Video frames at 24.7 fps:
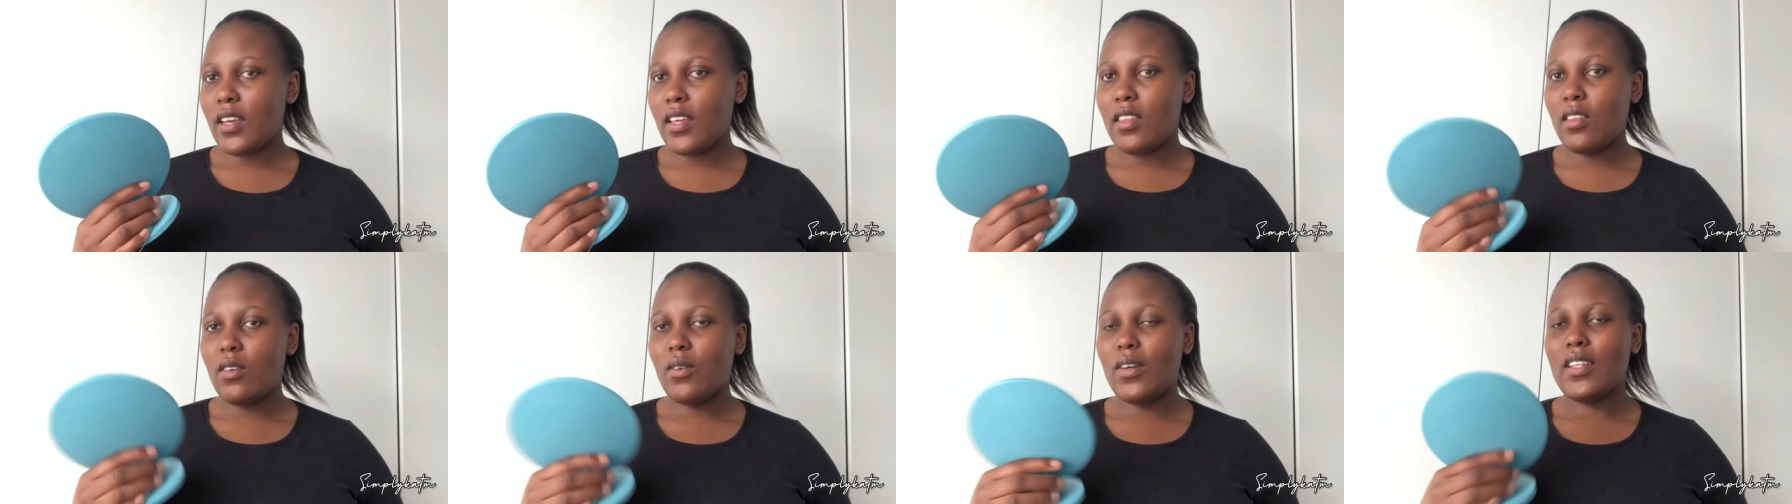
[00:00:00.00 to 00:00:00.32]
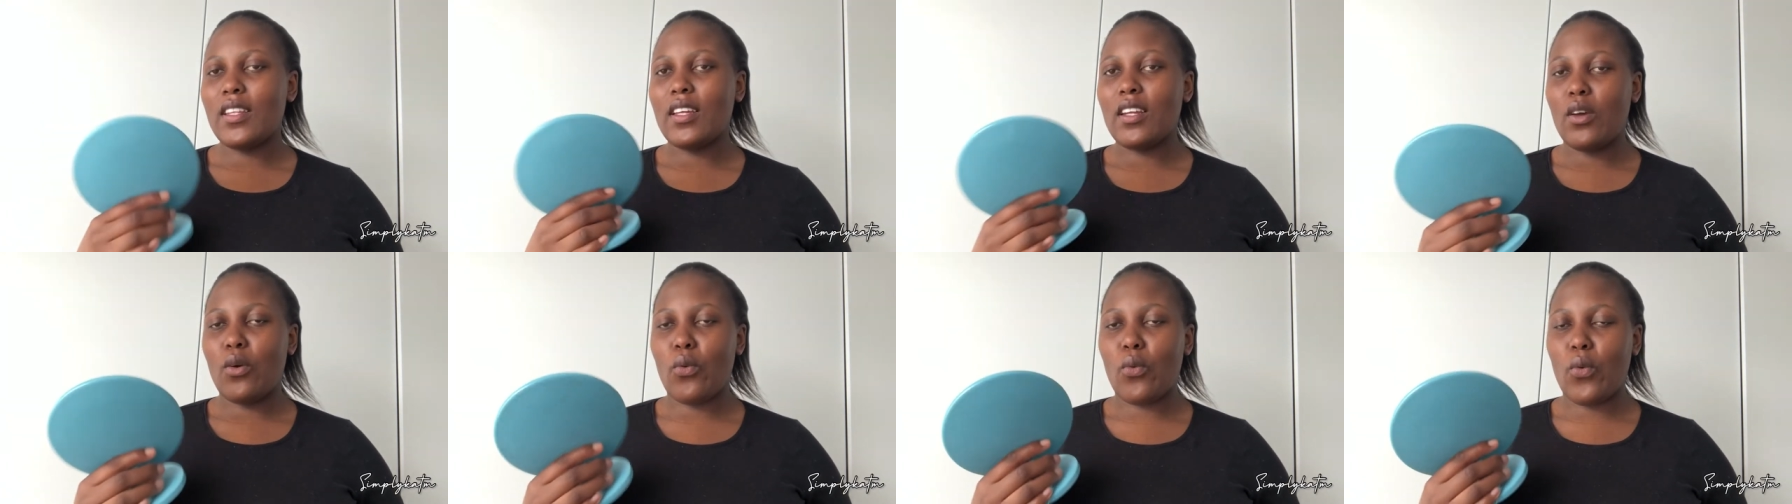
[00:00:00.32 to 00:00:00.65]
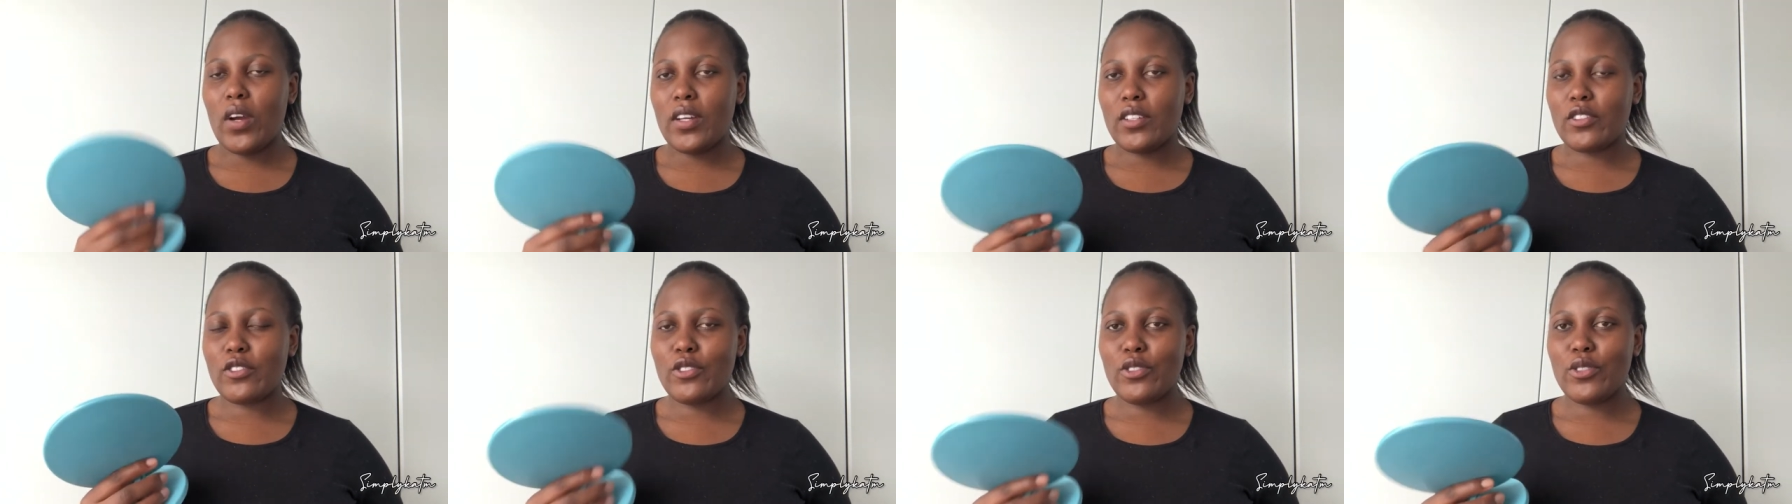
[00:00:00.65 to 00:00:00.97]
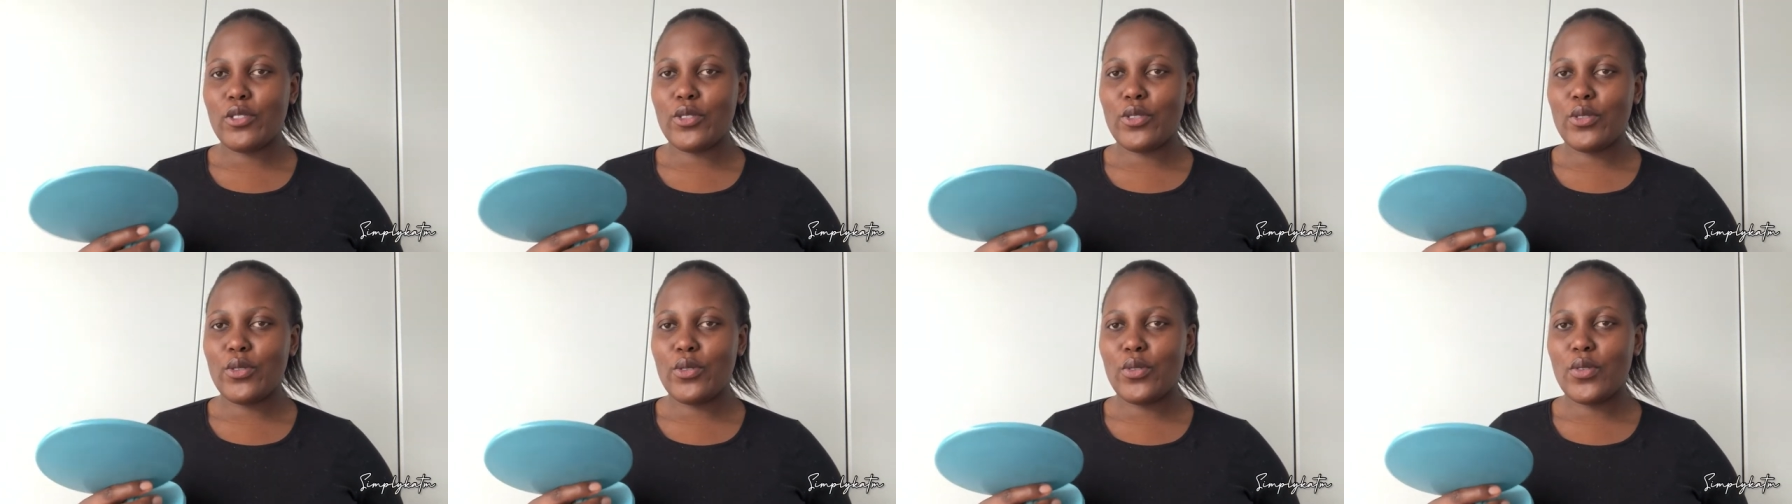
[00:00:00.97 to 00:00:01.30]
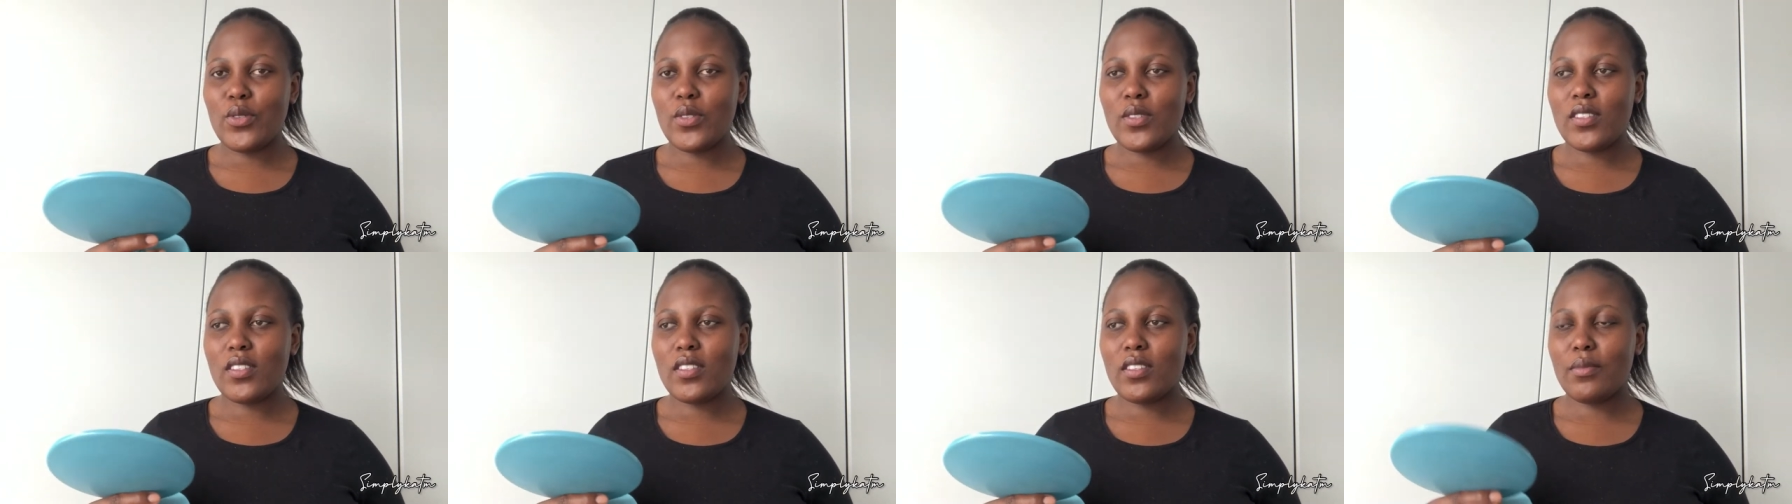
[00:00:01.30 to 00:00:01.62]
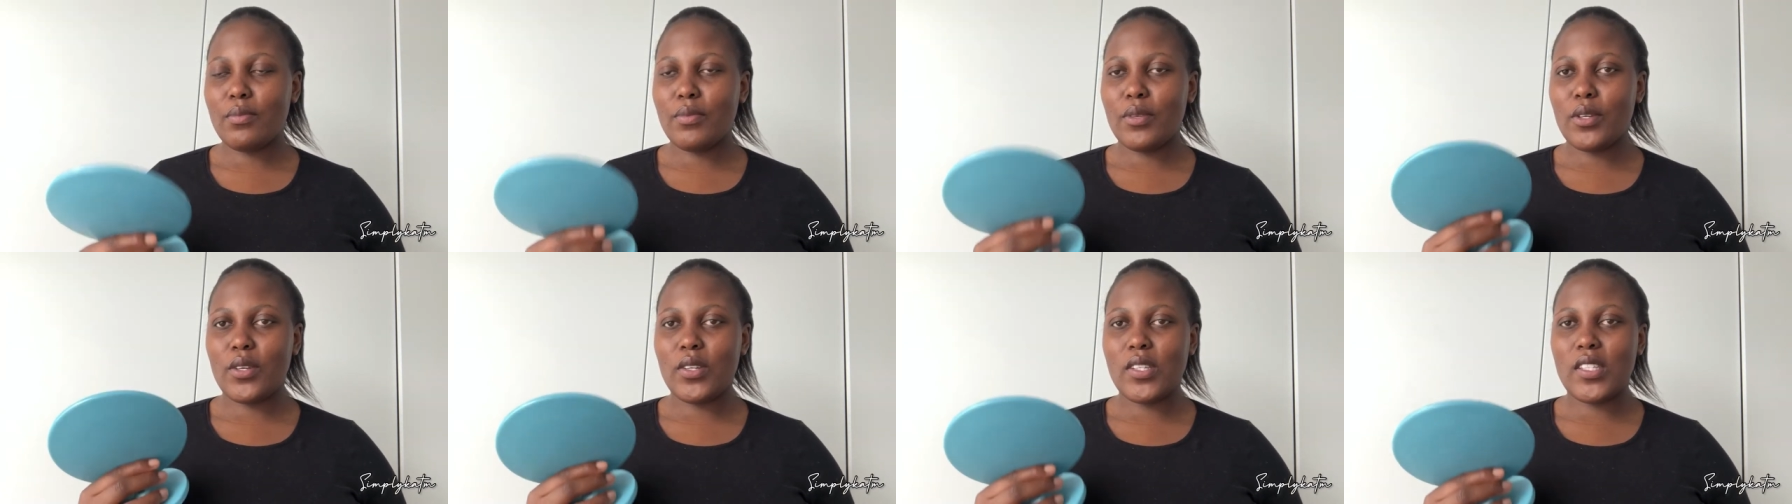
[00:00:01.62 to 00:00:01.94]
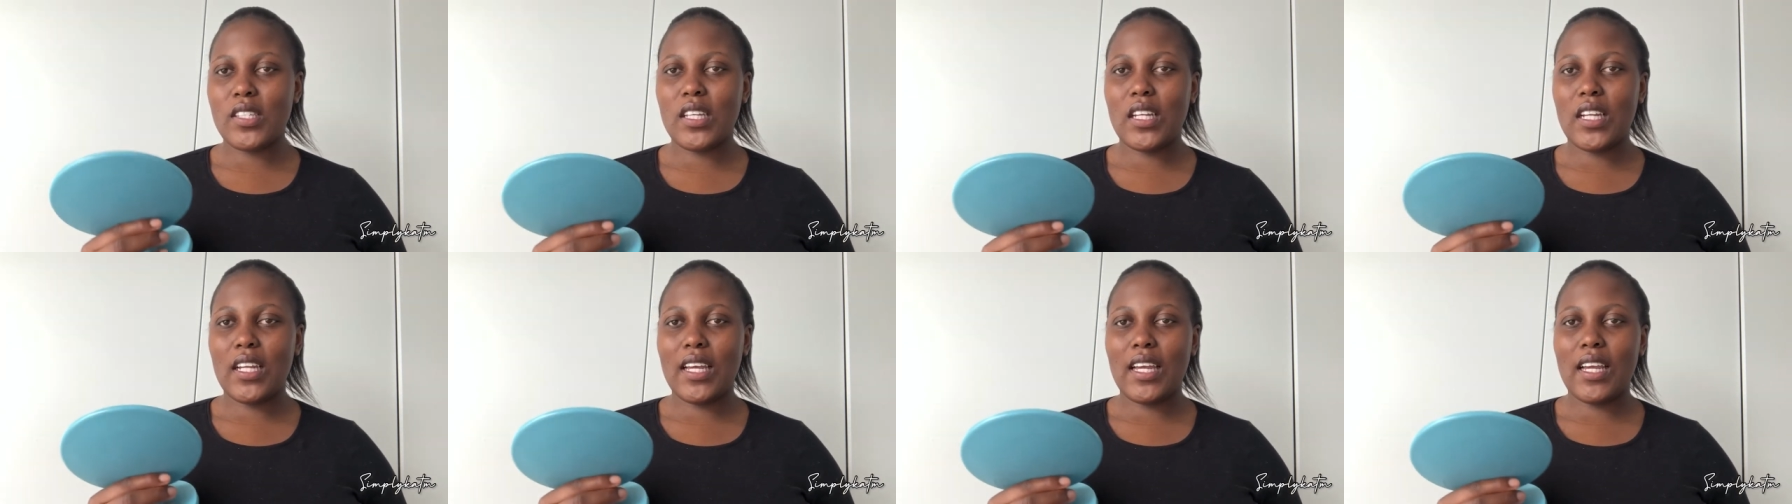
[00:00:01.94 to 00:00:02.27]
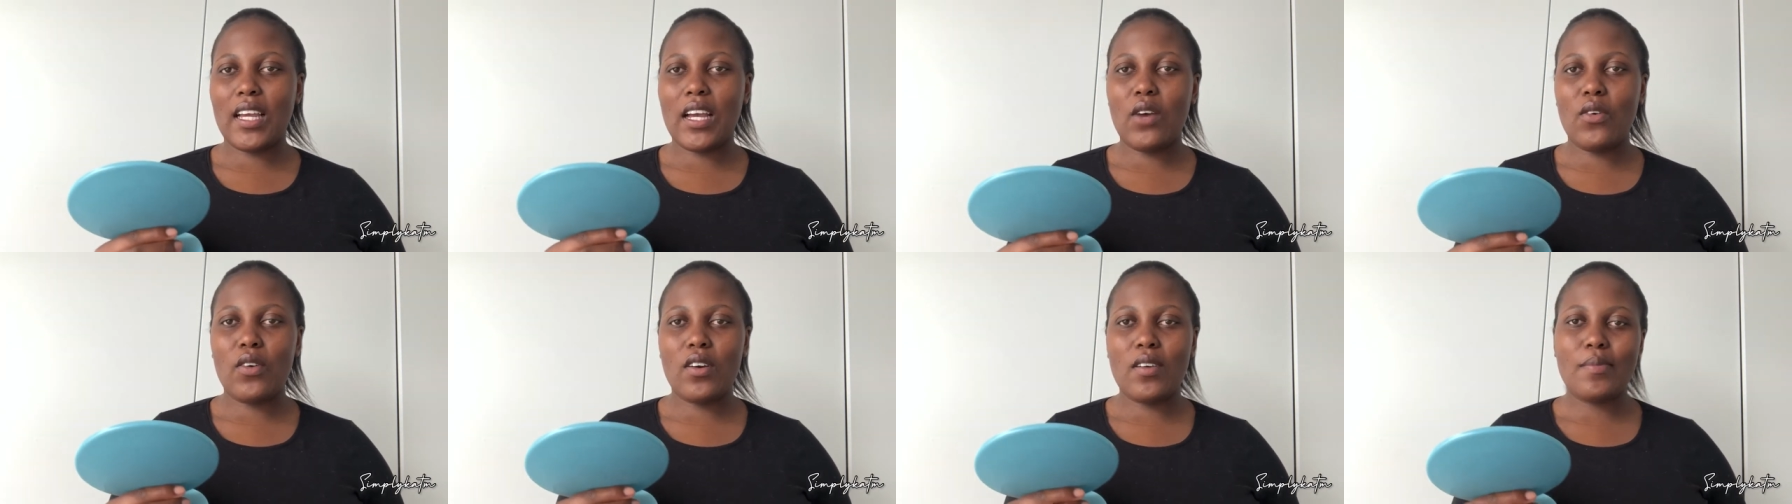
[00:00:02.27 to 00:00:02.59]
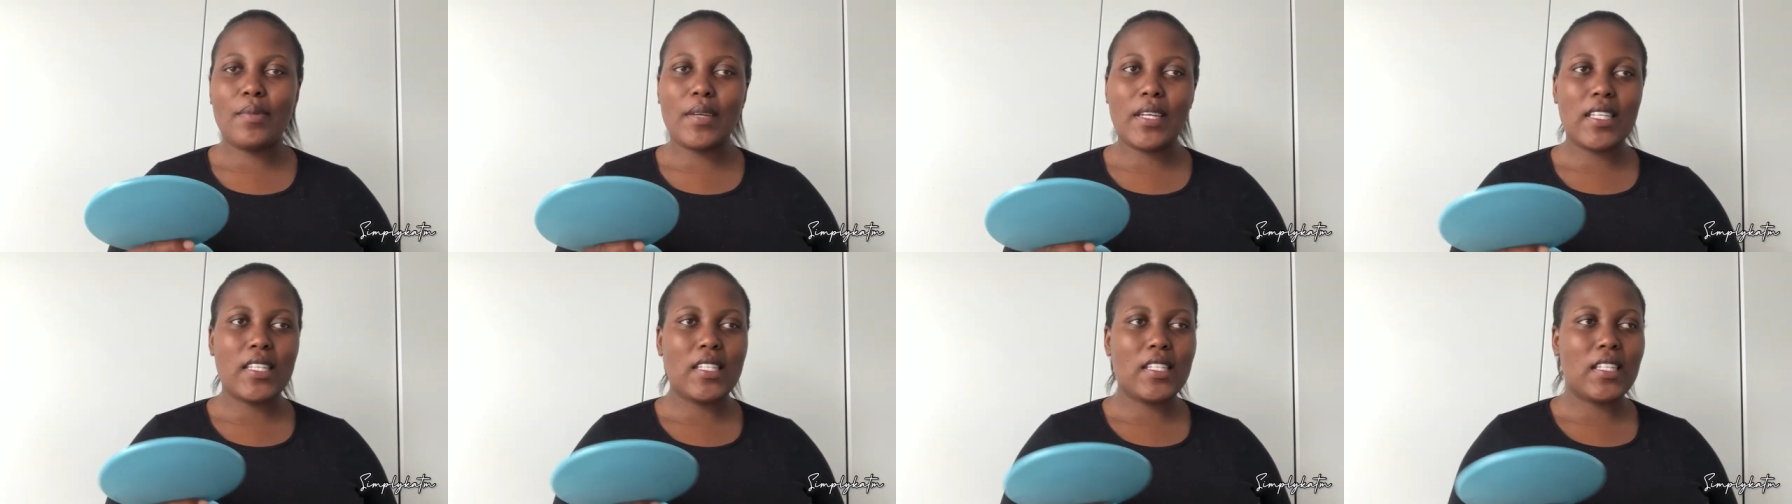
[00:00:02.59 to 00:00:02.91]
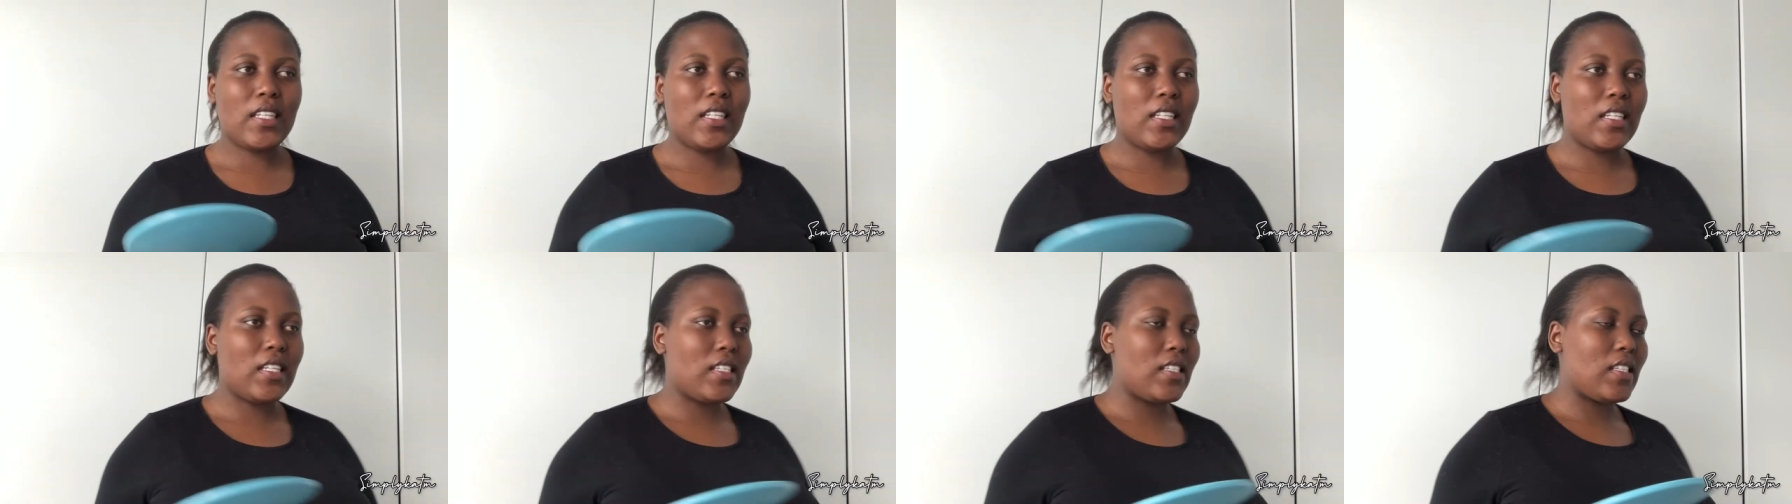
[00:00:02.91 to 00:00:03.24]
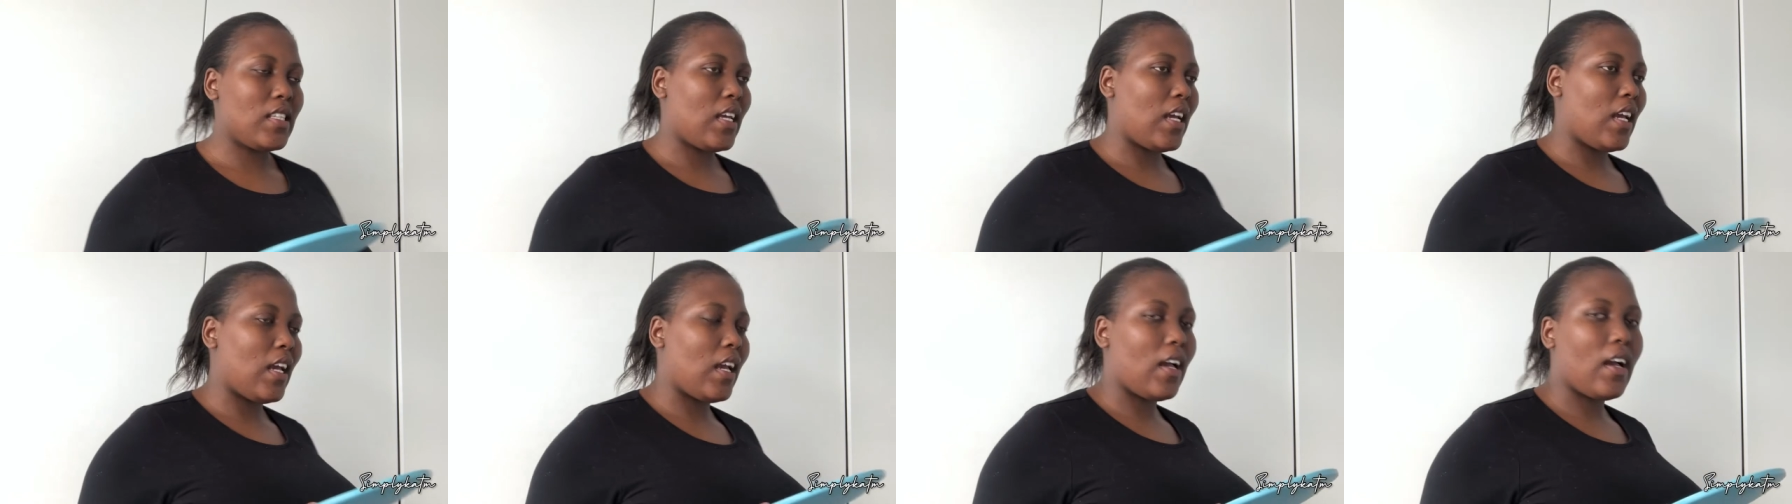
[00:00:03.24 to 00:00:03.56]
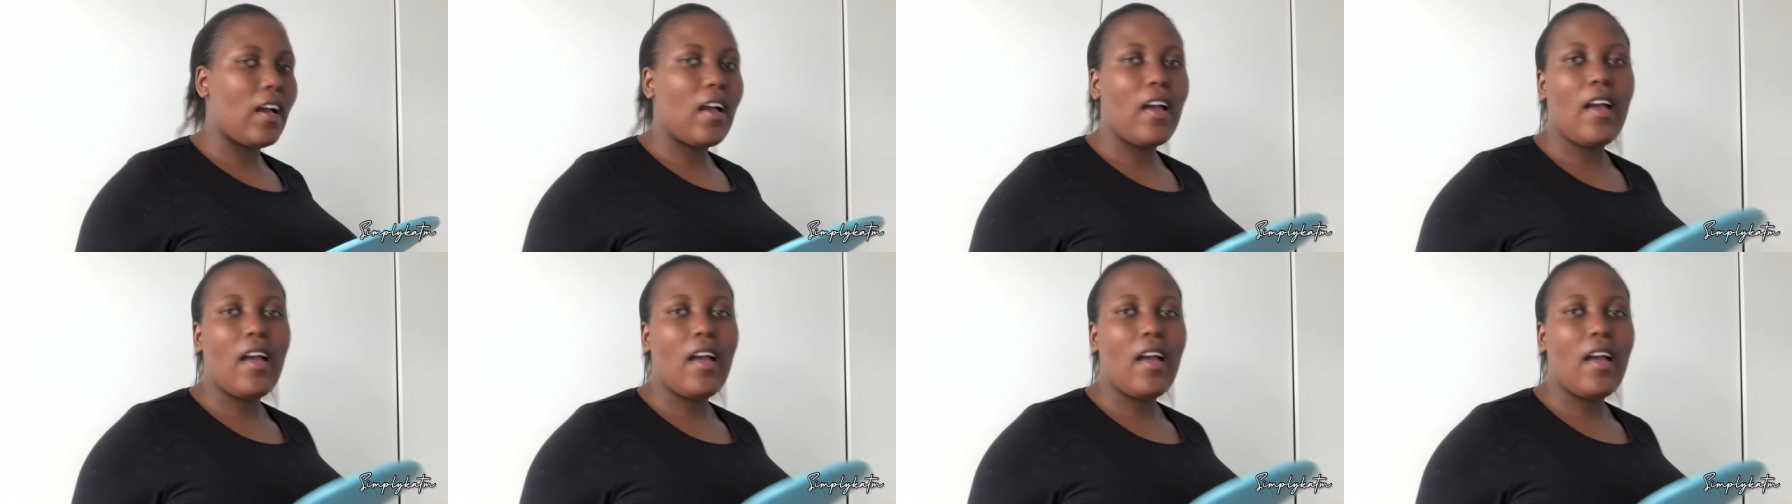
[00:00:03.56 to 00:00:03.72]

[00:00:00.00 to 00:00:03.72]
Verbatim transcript: the one that I want to use because like our basin is like